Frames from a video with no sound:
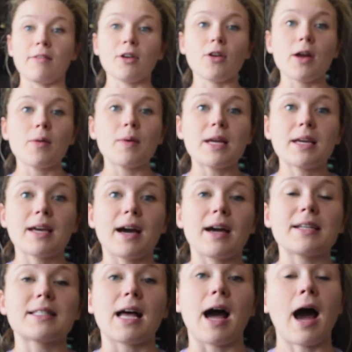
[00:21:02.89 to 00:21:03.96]
a great week,
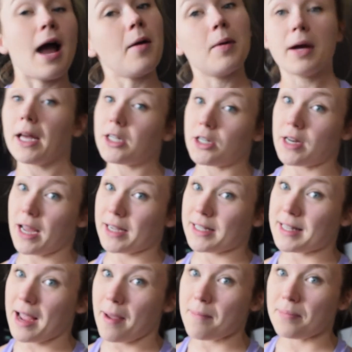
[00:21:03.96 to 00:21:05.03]
guys. I will catch you
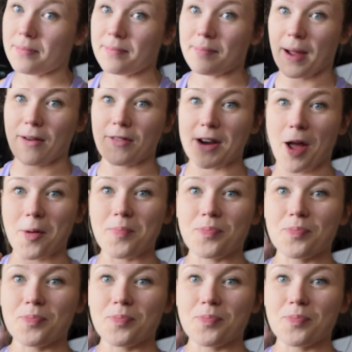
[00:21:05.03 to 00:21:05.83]
next time. Bye for now.